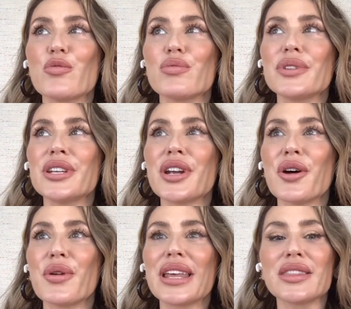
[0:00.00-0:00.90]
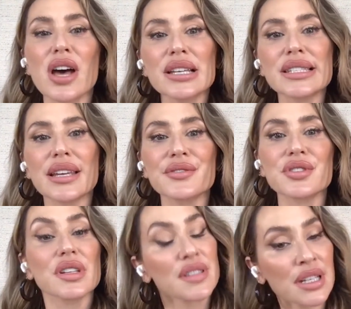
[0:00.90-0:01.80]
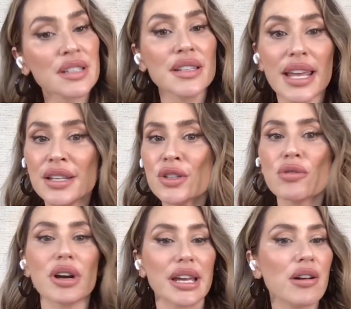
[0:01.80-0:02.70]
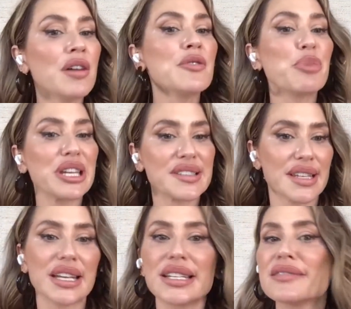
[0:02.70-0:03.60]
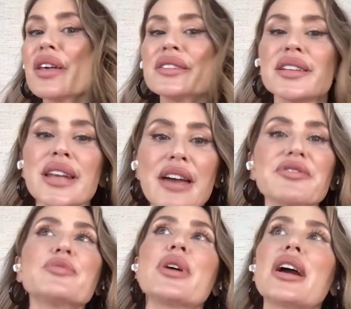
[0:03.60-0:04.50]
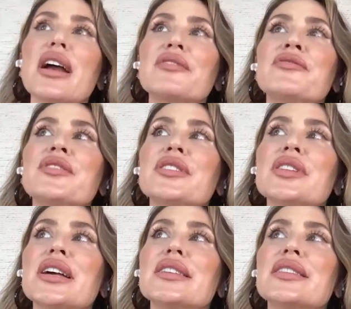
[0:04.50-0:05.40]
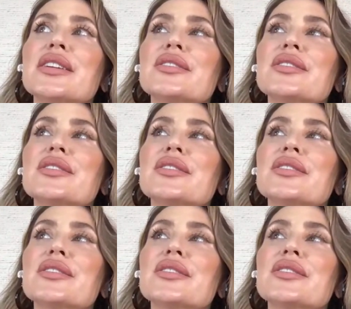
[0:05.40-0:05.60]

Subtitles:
in Los Angeles and New York and all the big cities, London, everywhere, I feel like